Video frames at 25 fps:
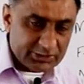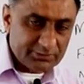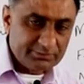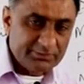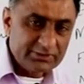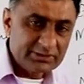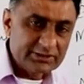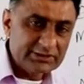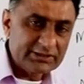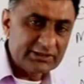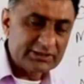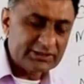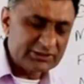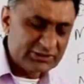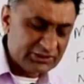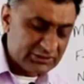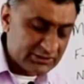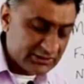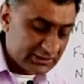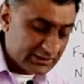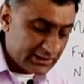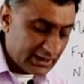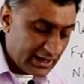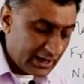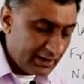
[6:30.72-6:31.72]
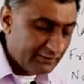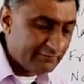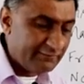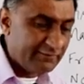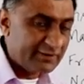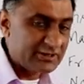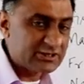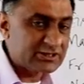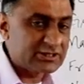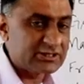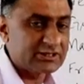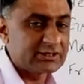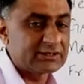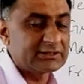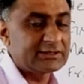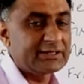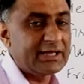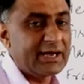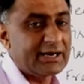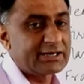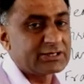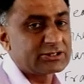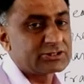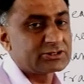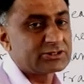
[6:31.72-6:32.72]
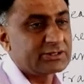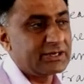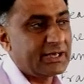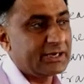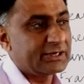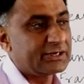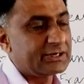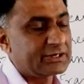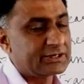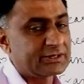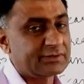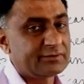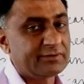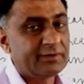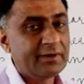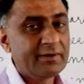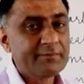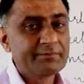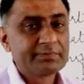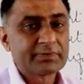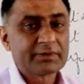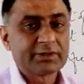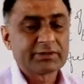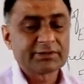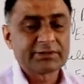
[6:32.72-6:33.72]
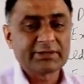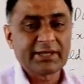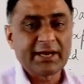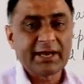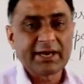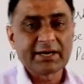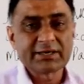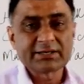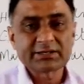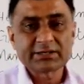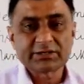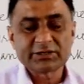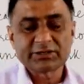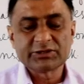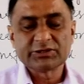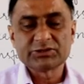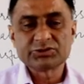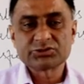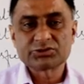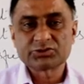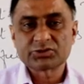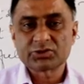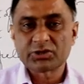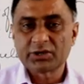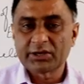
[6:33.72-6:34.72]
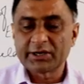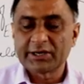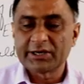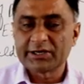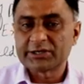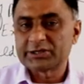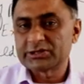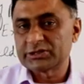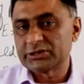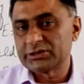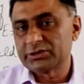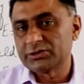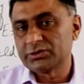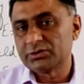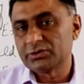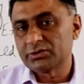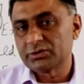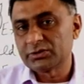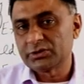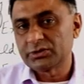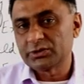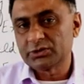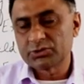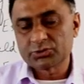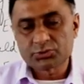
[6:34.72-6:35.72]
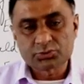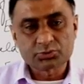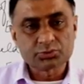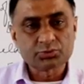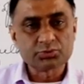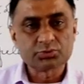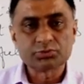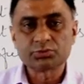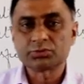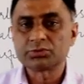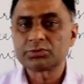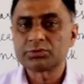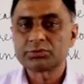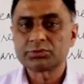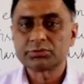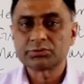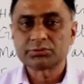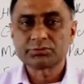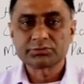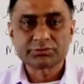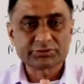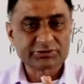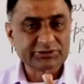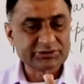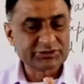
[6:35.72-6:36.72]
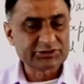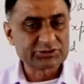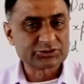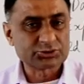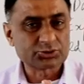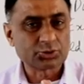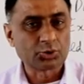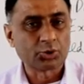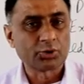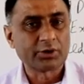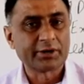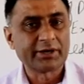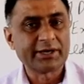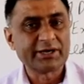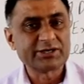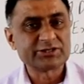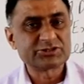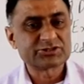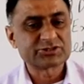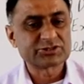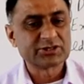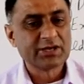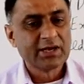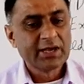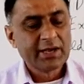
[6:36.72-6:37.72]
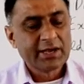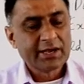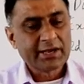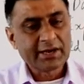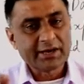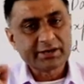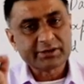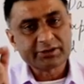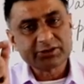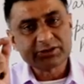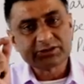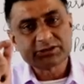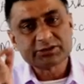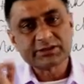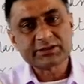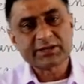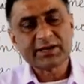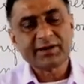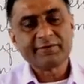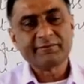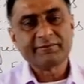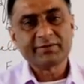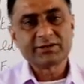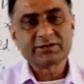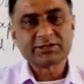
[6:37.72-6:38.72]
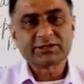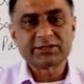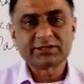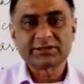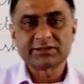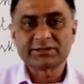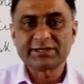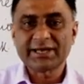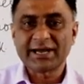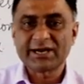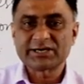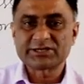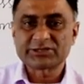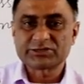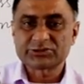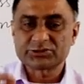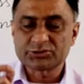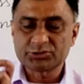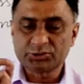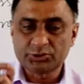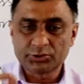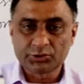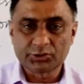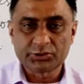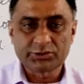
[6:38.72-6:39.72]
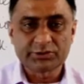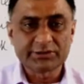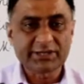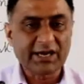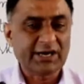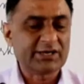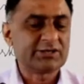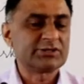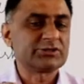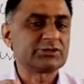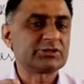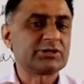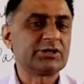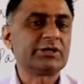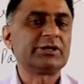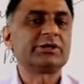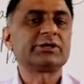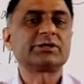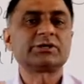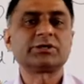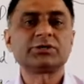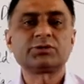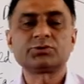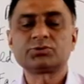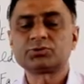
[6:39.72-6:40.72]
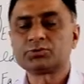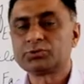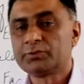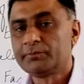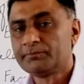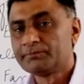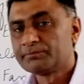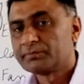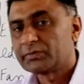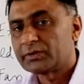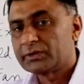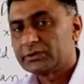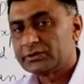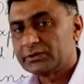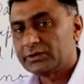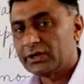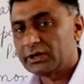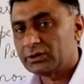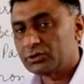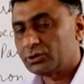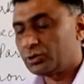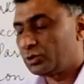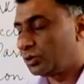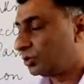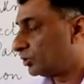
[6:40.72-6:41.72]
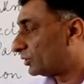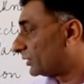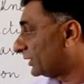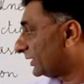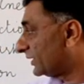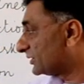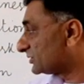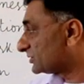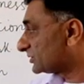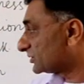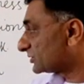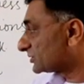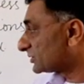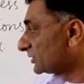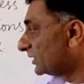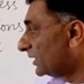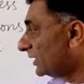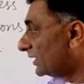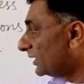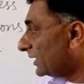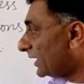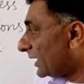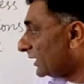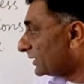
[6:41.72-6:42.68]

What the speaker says: It means that each and everything that is negative, that is related to these colonized, and each and everything that is good, that's related to the colonizers.